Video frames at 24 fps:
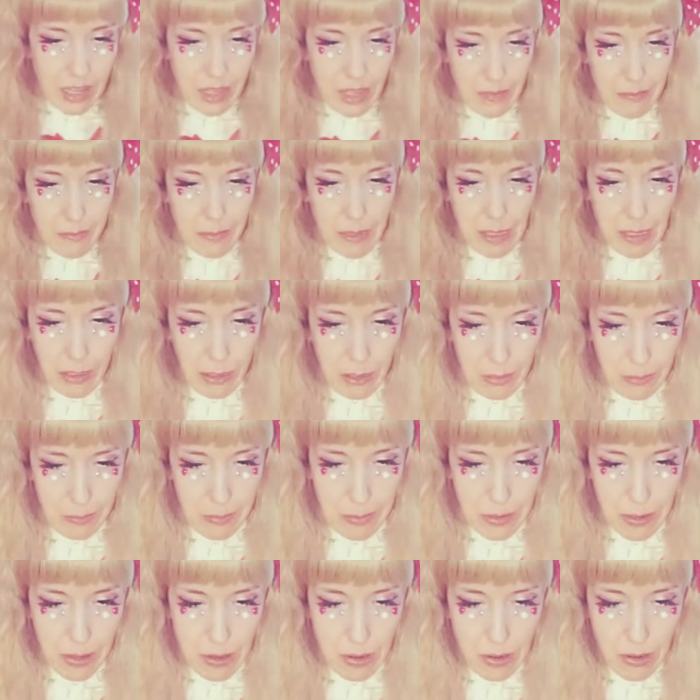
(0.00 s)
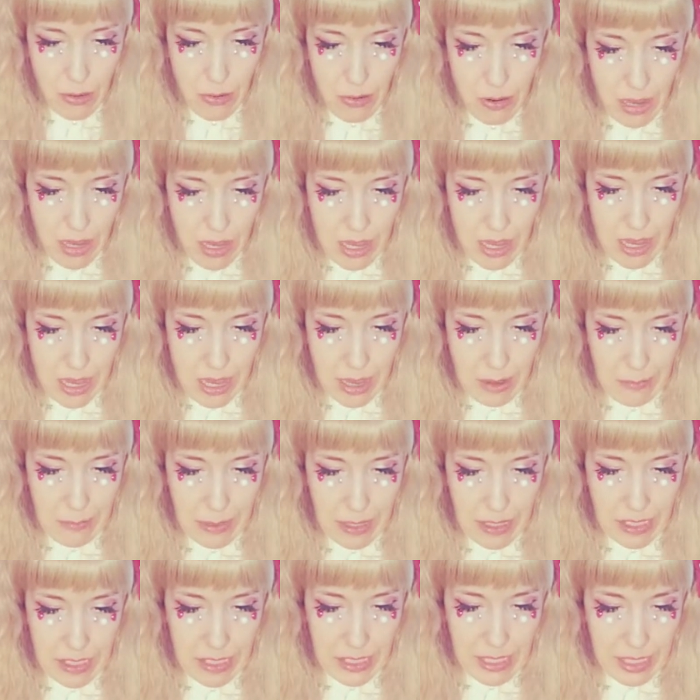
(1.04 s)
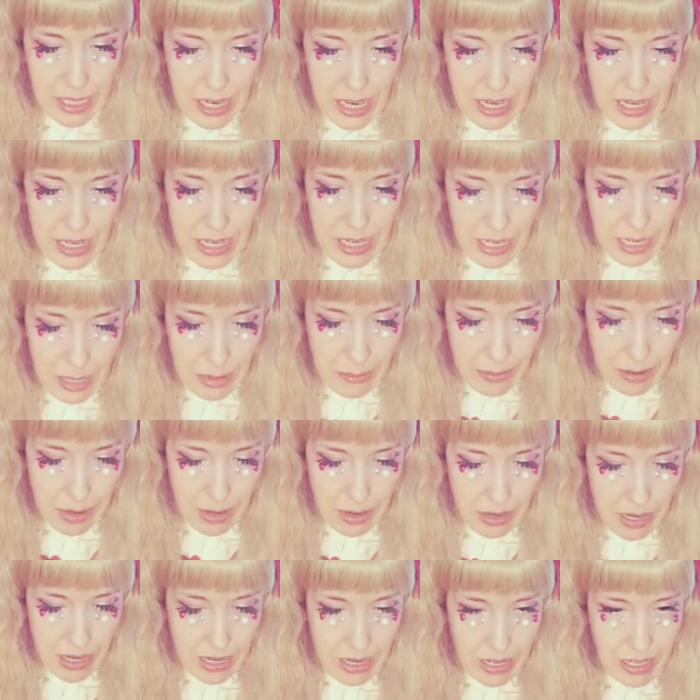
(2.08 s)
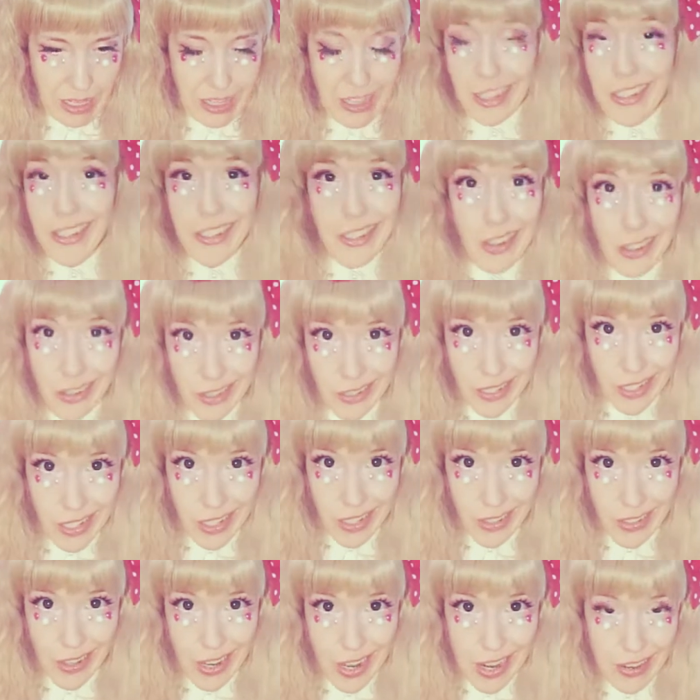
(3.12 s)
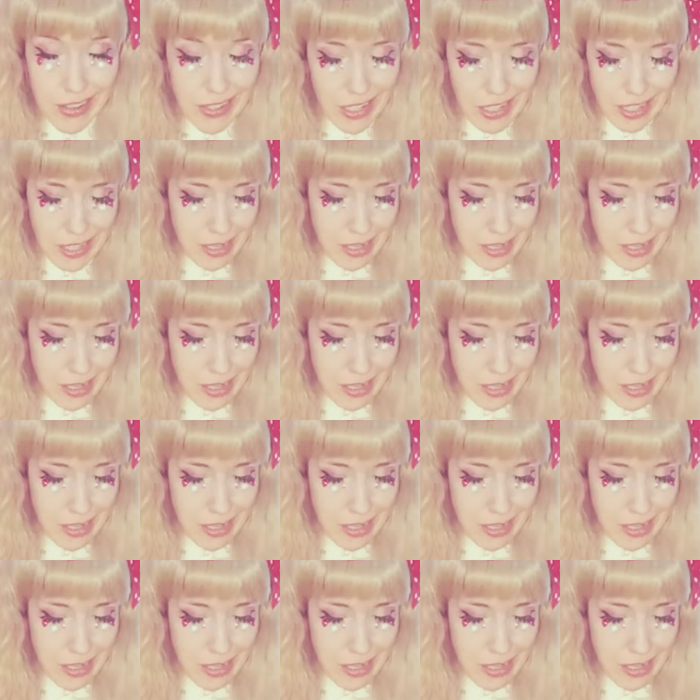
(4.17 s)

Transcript: the middle bow. I'm excited about it. You can turn it around. It